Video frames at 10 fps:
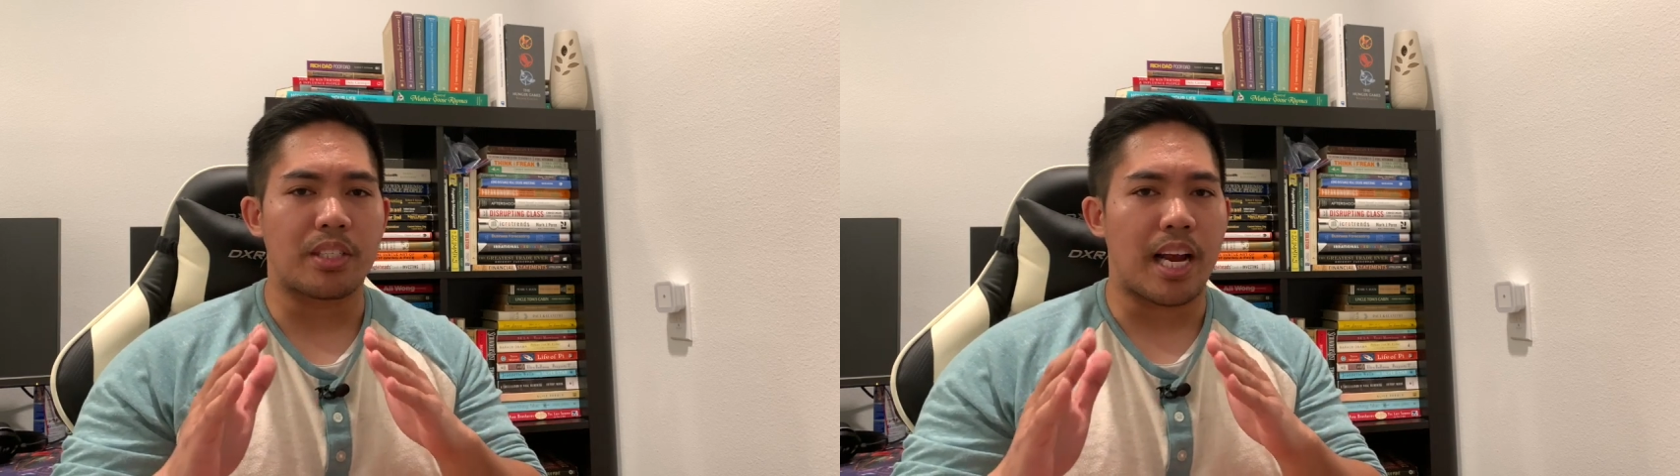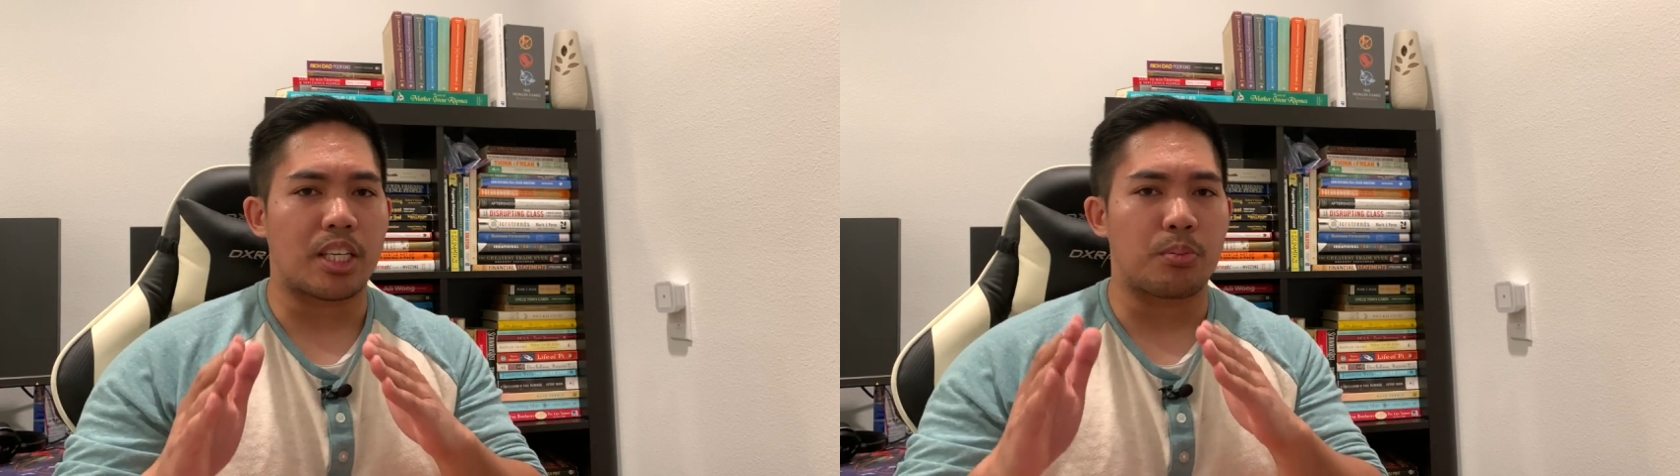
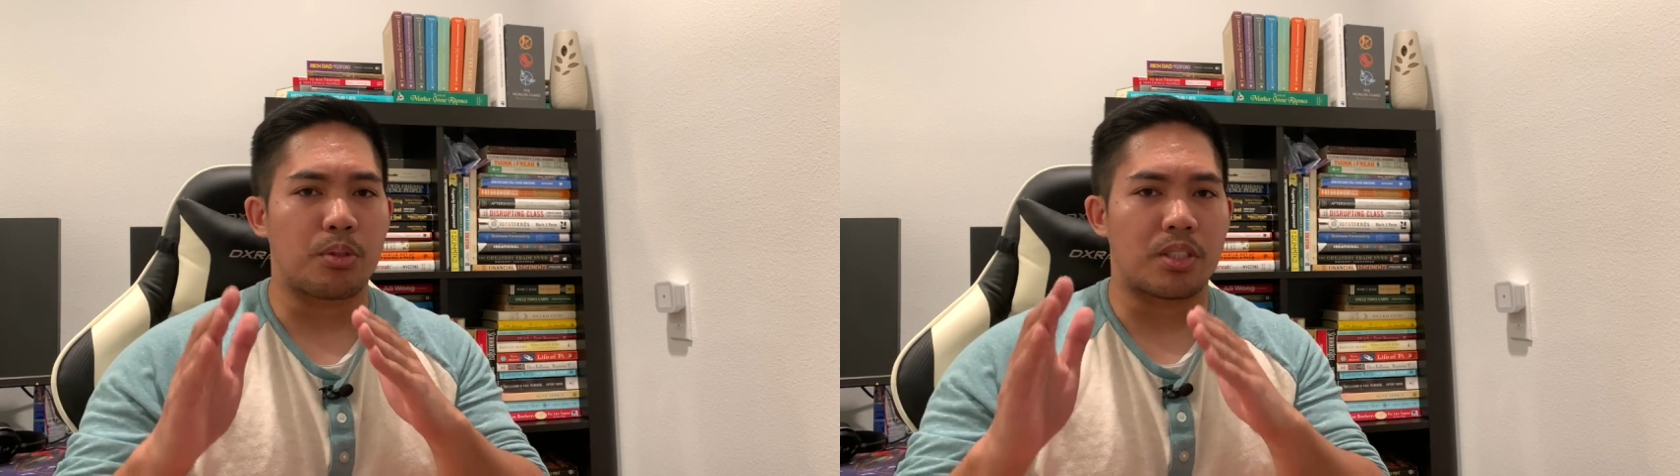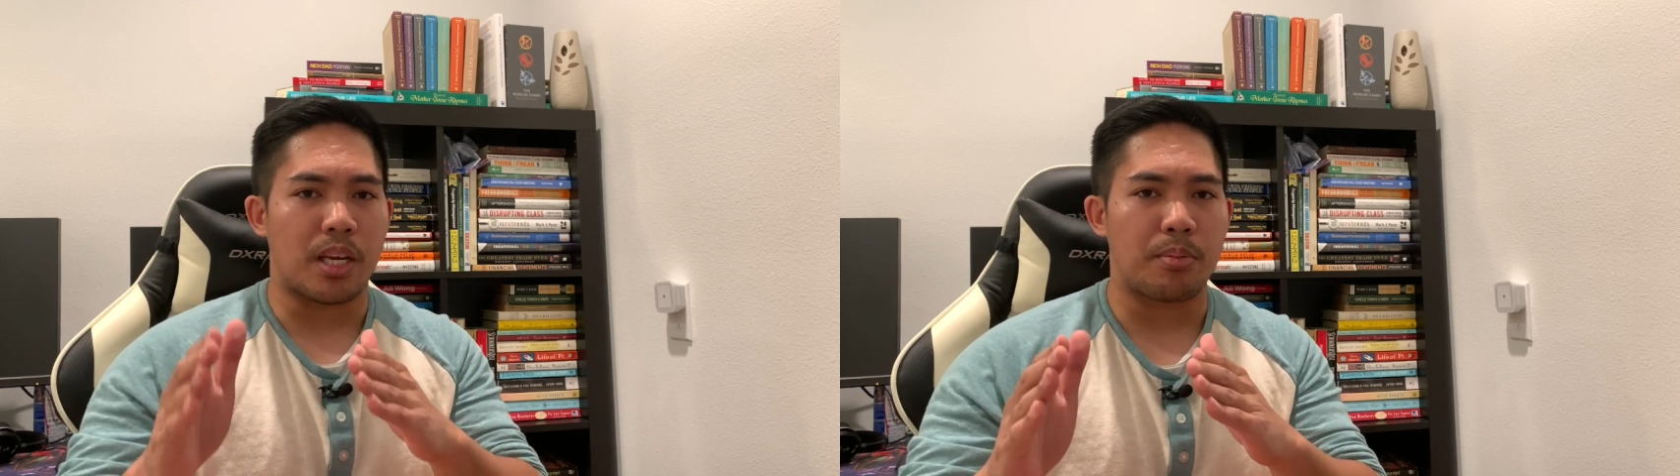actionable
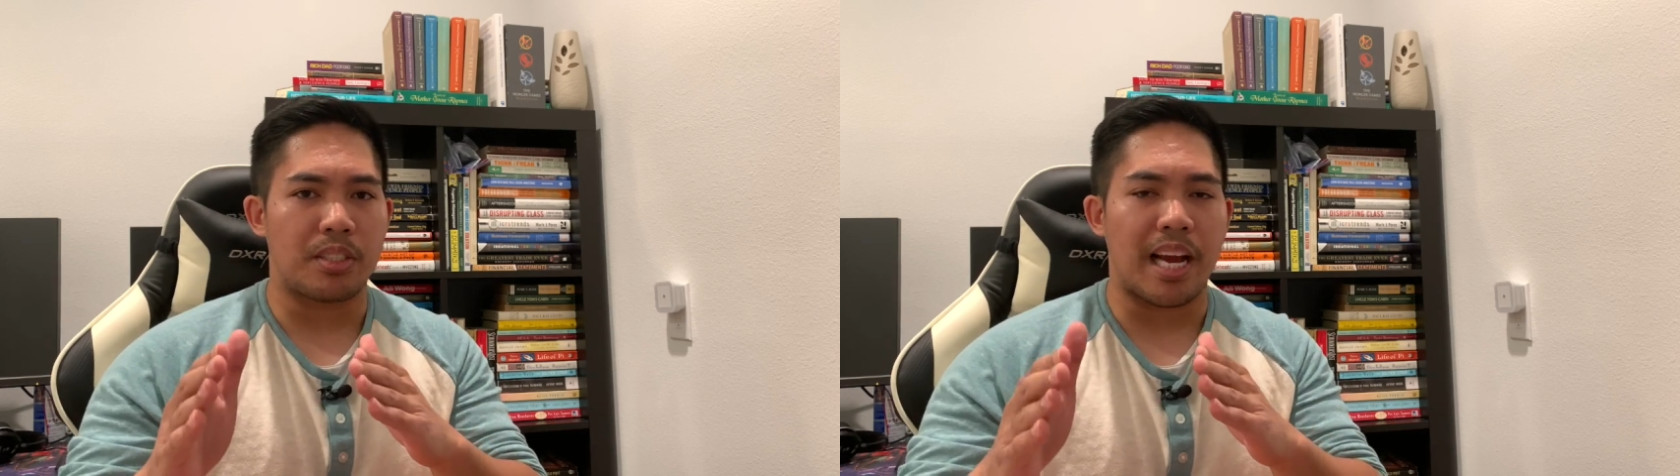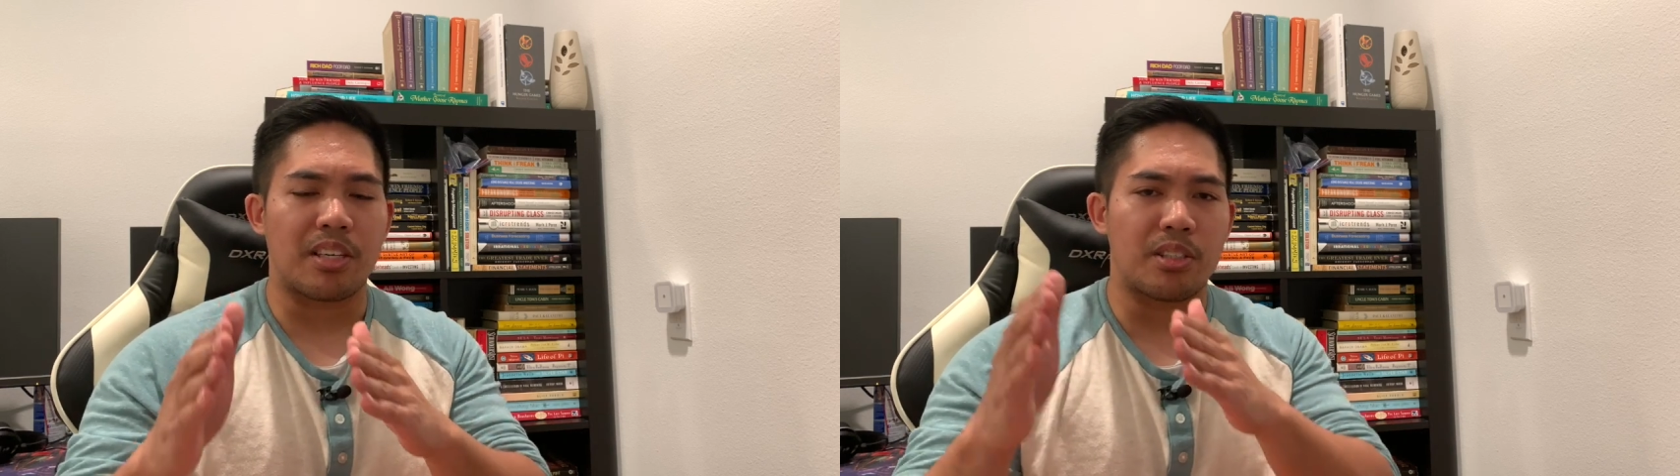steps to
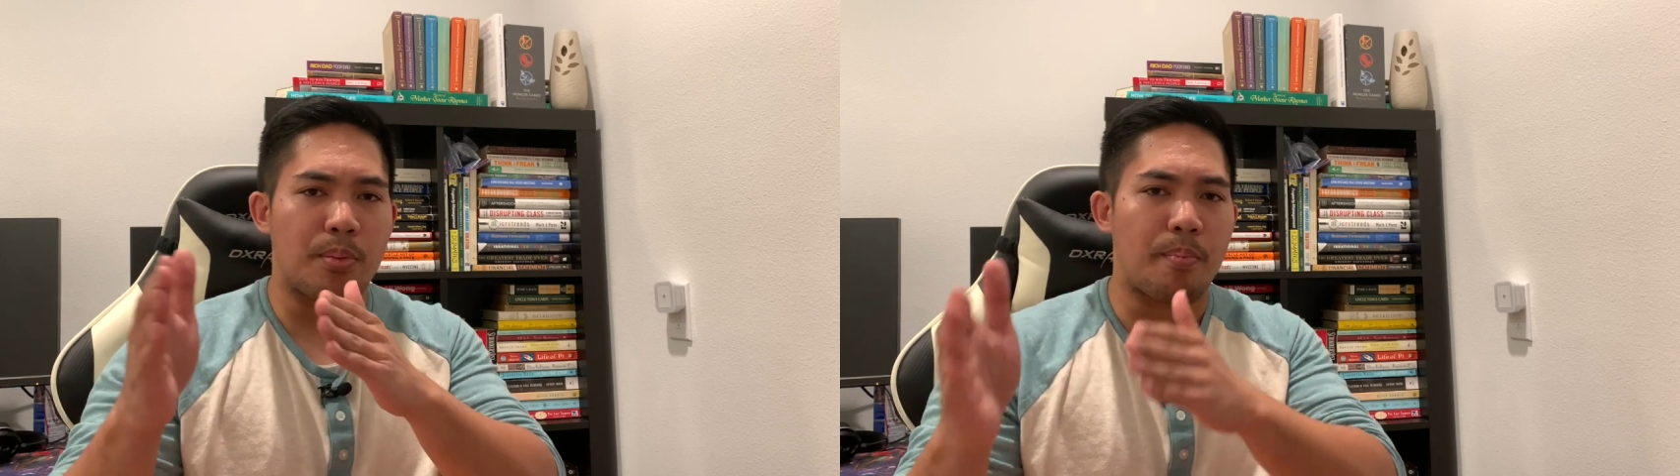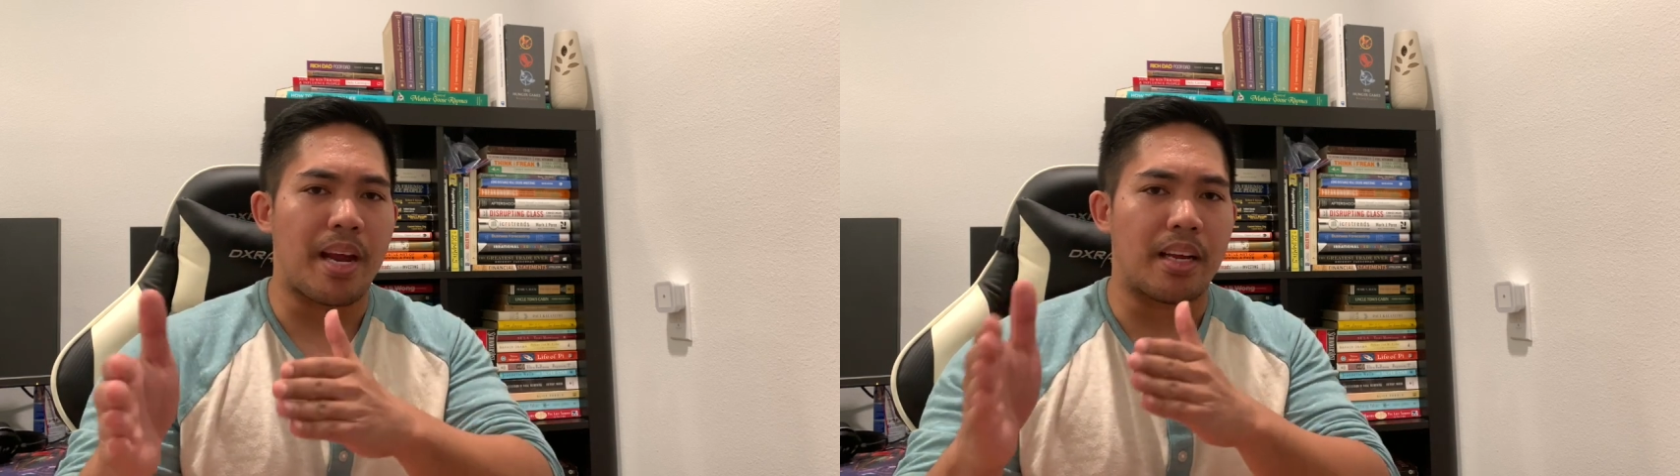actually
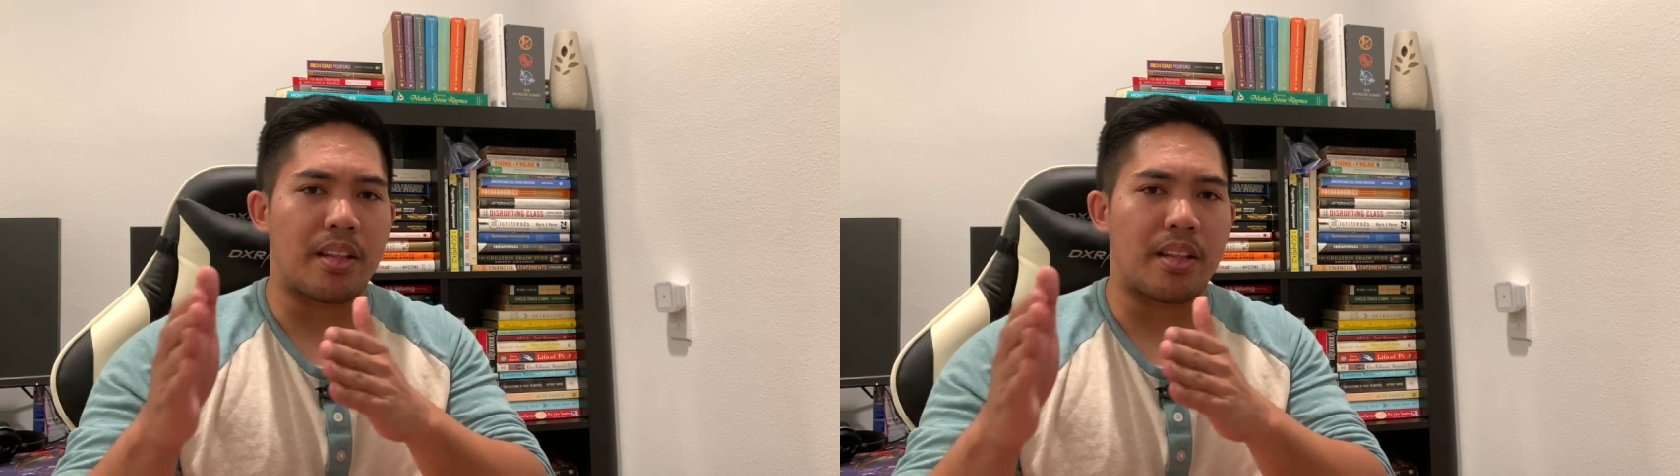make